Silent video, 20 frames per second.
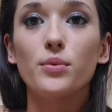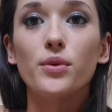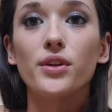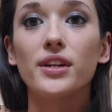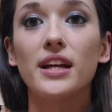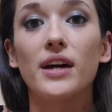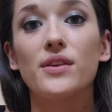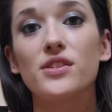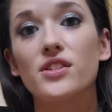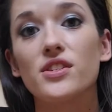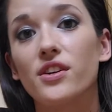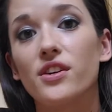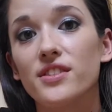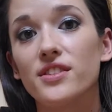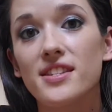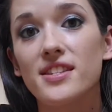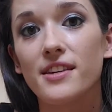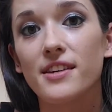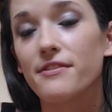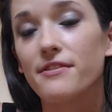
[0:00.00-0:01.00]
workouts
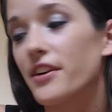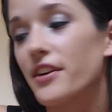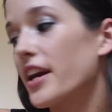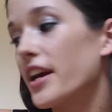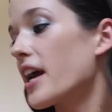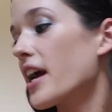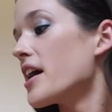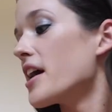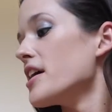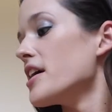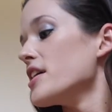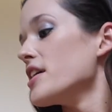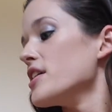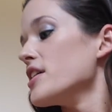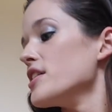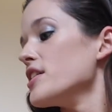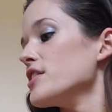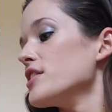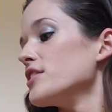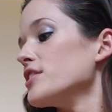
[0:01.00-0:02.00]
aren't suffering.
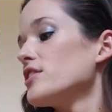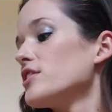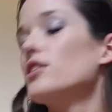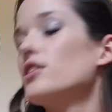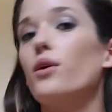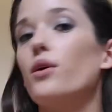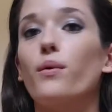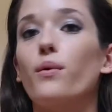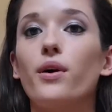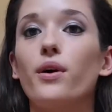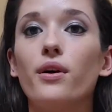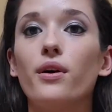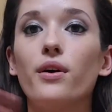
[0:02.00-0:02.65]
So